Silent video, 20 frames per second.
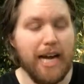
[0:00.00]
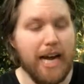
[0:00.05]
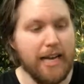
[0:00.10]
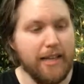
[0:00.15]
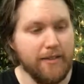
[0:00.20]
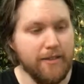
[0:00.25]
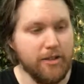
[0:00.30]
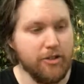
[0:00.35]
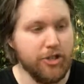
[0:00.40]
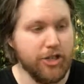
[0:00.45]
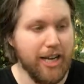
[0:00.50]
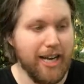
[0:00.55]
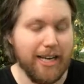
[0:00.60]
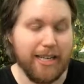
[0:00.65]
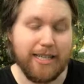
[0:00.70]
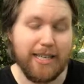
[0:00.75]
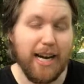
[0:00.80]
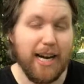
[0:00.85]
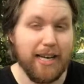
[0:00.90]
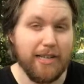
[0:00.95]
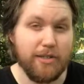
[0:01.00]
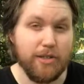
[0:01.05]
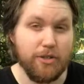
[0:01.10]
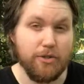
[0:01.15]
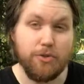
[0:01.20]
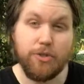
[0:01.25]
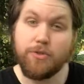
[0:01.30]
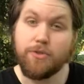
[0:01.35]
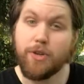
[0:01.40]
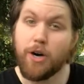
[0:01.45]
and the genetic ties that
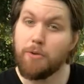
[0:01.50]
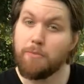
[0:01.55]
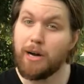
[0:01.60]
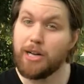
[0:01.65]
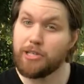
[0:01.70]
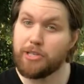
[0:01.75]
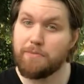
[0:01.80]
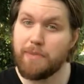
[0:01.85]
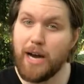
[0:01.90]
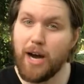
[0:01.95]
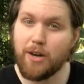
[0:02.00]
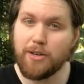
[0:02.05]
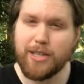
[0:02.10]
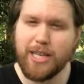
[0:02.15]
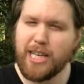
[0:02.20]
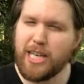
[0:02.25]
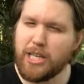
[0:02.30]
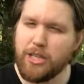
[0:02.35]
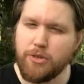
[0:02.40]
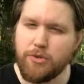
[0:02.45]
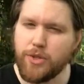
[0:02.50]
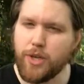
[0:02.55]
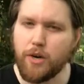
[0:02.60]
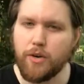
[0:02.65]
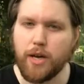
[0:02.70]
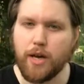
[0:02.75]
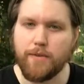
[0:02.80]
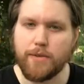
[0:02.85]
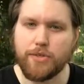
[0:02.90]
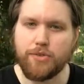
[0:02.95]
you do know much about you
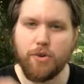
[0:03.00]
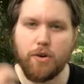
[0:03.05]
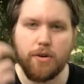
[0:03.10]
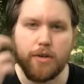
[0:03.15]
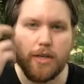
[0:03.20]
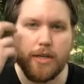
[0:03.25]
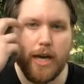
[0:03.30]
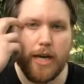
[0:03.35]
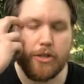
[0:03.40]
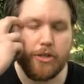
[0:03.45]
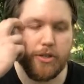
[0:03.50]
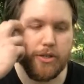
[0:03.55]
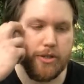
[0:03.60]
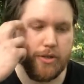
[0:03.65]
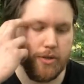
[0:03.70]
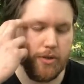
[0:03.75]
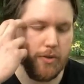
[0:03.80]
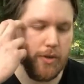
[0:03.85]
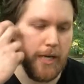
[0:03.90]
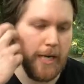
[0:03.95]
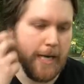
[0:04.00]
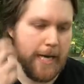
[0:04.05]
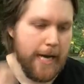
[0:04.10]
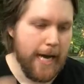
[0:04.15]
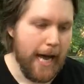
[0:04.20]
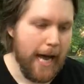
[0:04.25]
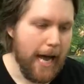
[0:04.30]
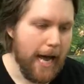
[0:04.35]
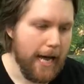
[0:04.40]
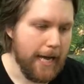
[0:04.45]
don't have a strong connection to.
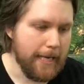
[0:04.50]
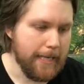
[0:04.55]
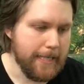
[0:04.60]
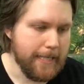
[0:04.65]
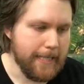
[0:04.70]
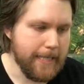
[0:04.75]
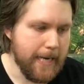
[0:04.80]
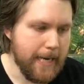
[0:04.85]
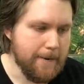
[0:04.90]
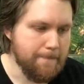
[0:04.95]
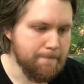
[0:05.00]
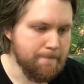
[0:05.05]
And